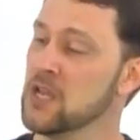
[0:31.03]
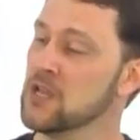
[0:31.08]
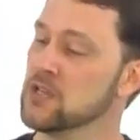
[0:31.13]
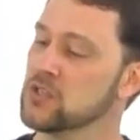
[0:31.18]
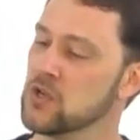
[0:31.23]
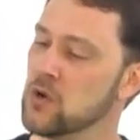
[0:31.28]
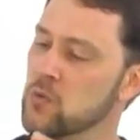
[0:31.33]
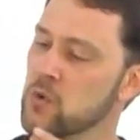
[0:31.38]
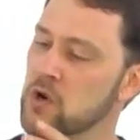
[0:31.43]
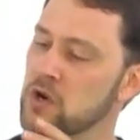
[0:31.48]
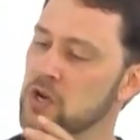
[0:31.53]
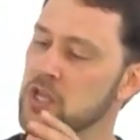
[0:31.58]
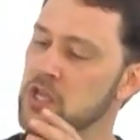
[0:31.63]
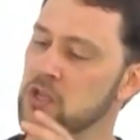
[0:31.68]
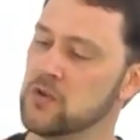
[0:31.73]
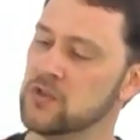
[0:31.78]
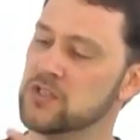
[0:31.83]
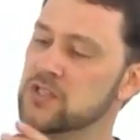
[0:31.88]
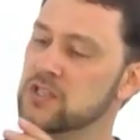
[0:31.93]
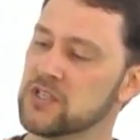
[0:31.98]
so we're going to
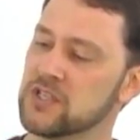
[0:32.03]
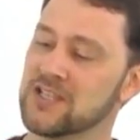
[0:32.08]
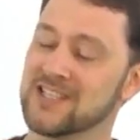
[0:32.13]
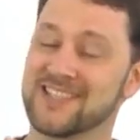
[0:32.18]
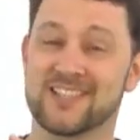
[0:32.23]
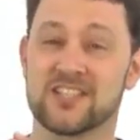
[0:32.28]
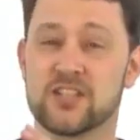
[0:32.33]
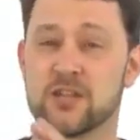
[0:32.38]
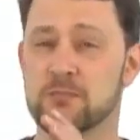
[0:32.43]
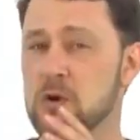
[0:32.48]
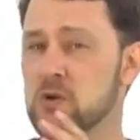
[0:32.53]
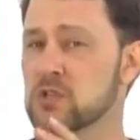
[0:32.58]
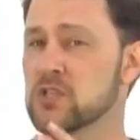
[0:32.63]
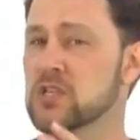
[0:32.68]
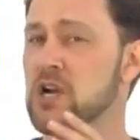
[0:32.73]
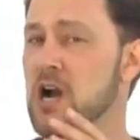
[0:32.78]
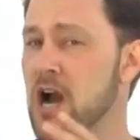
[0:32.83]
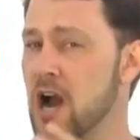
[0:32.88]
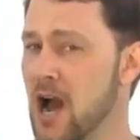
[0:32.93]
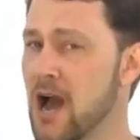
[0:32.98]
use this because it's the
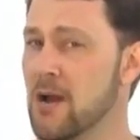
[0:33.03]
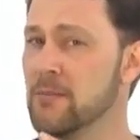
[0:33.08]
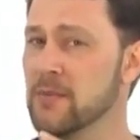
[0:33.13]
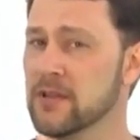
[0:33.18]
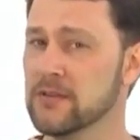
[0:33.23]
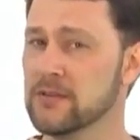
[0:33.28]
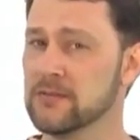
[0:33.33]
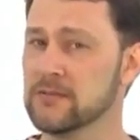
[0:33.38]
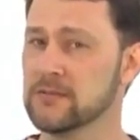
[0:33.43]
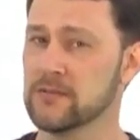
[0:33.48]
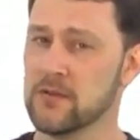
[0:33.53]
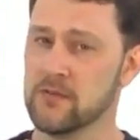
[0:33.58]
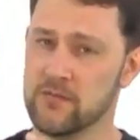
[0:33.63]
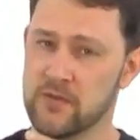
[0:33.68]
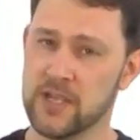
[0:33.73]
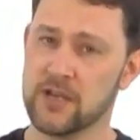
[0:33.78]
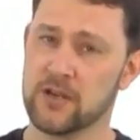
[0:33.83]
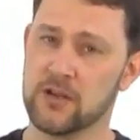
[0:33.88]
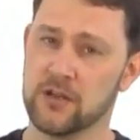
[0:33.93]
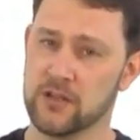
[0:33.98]
most common
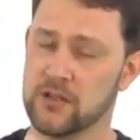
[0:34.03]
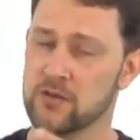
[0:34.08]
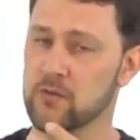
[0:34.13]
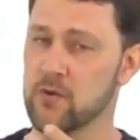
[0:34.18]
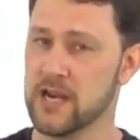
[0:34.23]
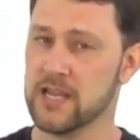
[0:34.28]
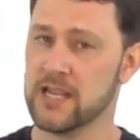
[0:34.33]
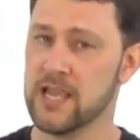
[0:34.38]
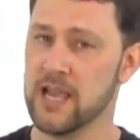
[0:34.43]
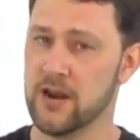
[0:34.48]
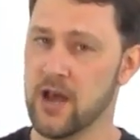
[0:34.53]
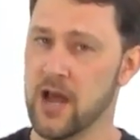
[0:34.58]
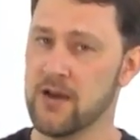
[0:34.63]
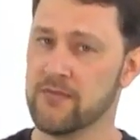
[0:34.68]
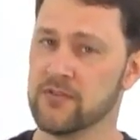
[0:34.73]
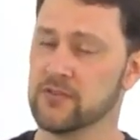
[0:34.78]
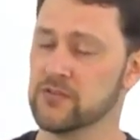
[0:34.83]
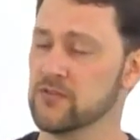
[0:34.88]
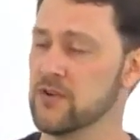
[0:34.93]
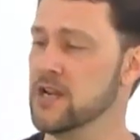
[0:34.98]
vehicle that Redcat
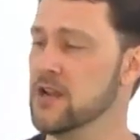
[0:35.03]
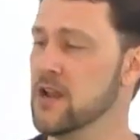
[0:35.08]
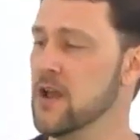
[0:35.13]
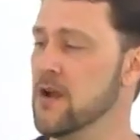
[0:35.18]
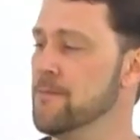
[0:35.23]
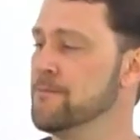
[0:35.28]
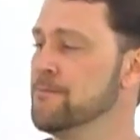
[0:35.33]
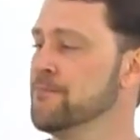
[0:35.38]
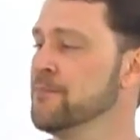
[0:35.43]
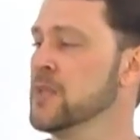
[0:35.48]
offers right now.